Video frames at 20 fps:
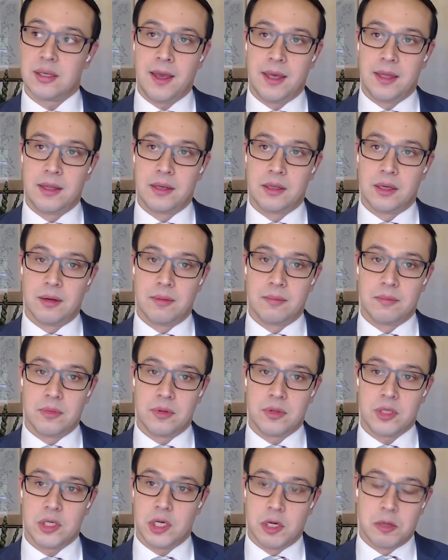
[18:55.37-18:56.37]
And
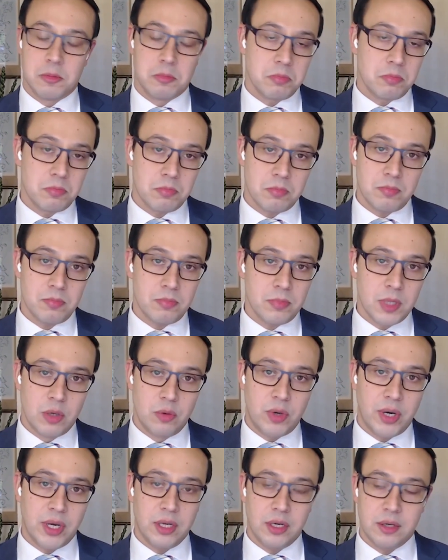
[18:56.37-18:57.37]

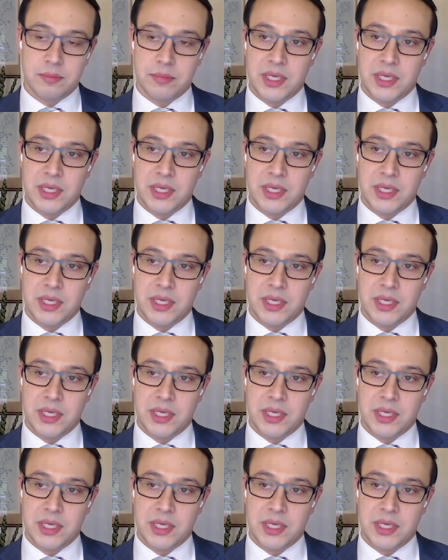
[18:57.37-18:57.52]
regular